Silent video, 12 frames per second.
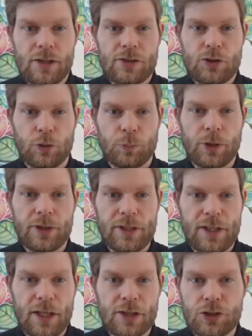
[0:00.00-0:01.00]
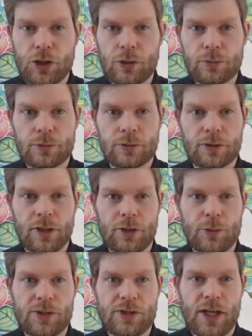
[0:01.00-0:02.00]
So it'll print the intro.
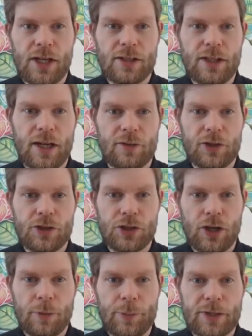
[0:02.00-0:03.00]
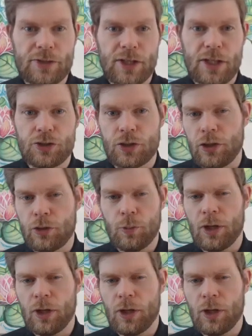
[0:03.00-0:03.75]
Like we said, every shop has an intro.